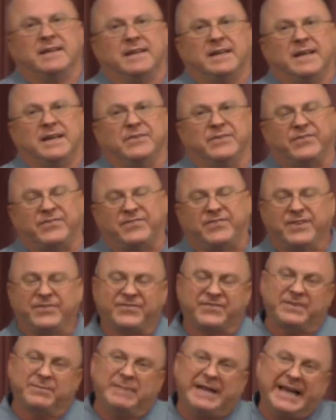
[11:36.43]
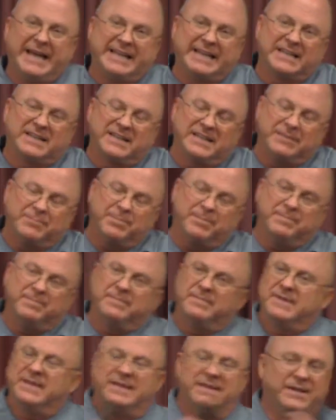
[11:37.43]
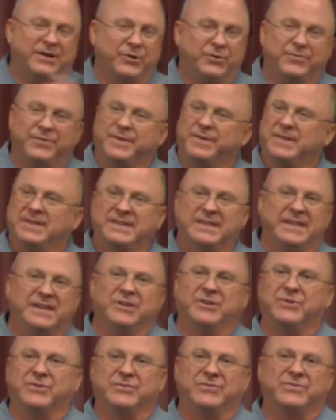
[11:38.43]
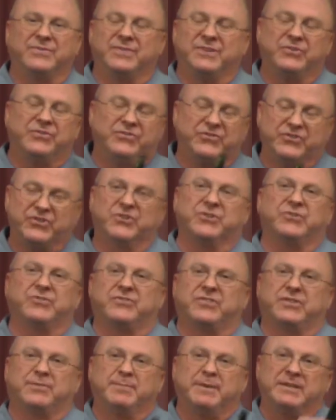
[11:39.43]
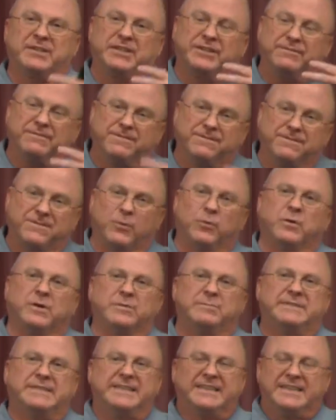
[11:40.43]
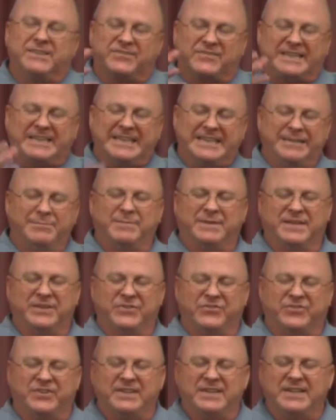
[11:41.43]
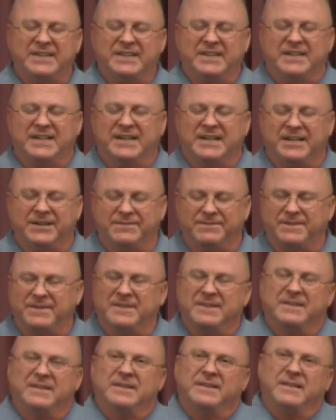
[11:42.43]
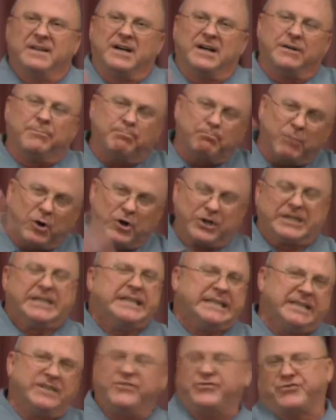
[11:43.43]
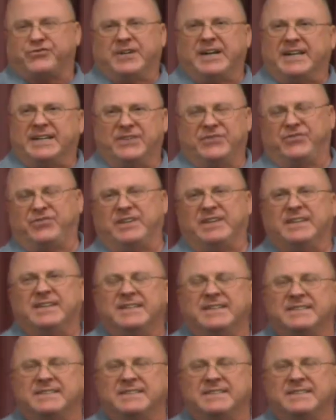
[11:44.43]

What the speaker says: And systematically, over the years, the church has been conformed to this image of a marketing strategy.